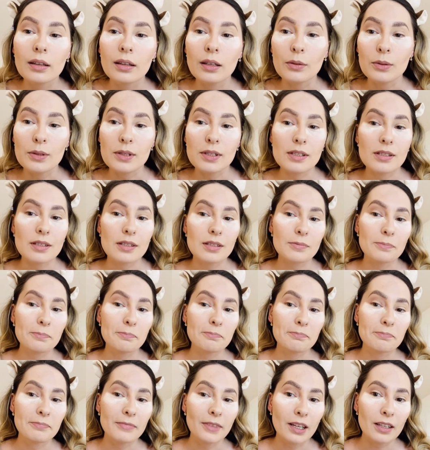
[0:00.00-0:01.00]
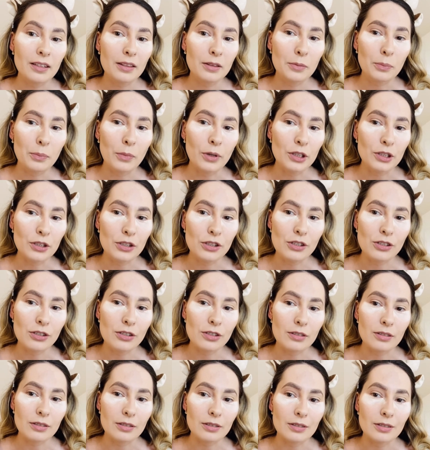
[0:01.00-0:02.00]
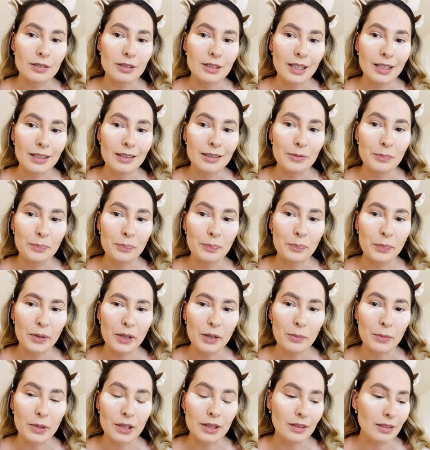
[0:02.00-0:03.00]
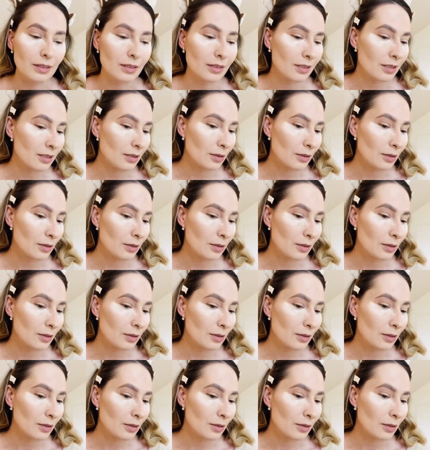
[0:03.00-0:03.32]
It's not much that pigmented,